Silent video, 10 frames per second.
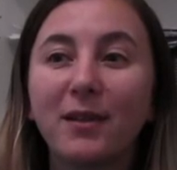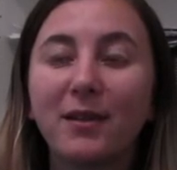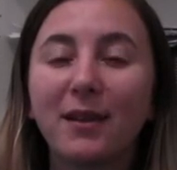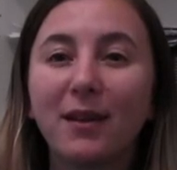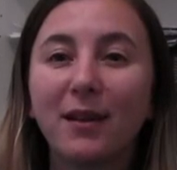
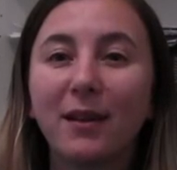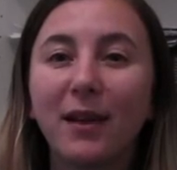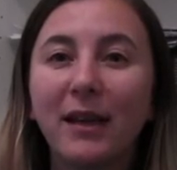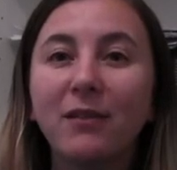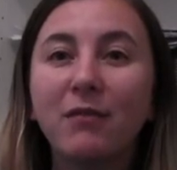is
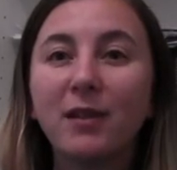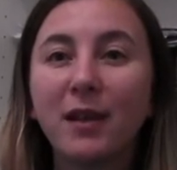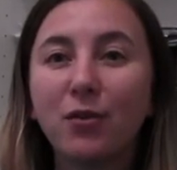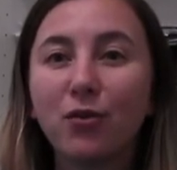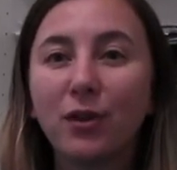an
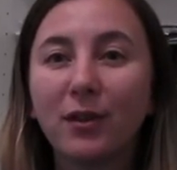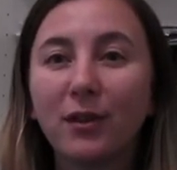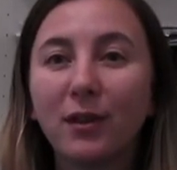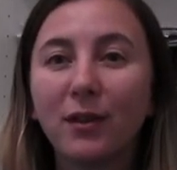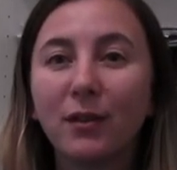invitation
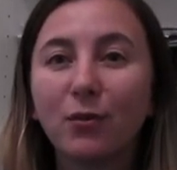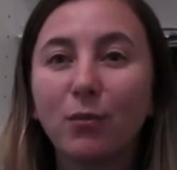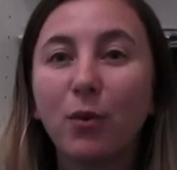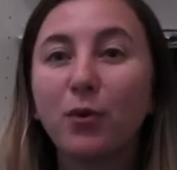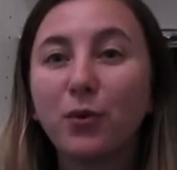to
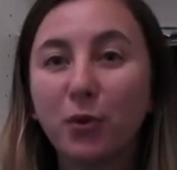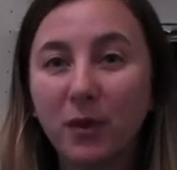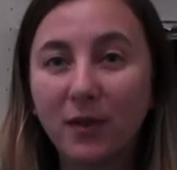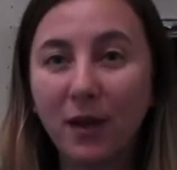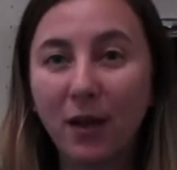pursue
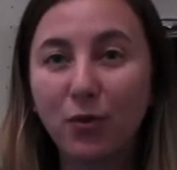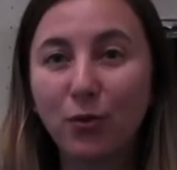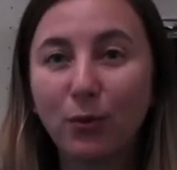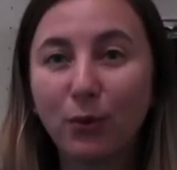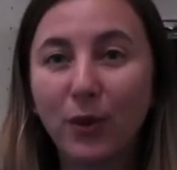international law.